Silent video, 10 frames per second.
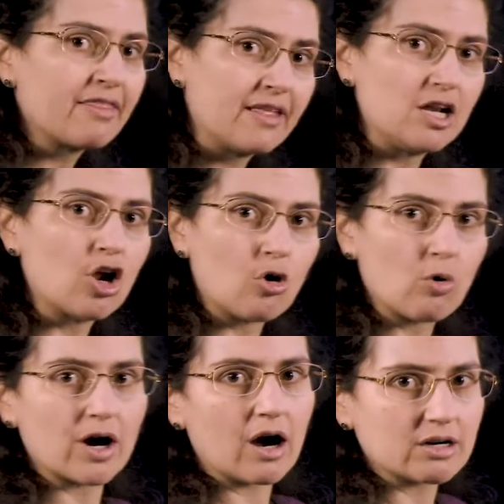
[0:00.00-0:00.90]
the
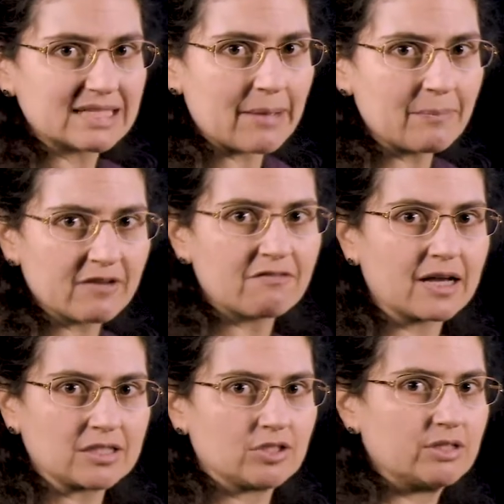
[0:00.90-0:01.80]
lower our damping
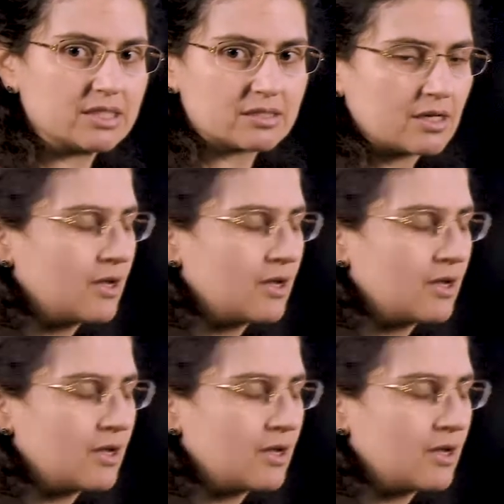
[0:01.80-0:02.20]
factor is.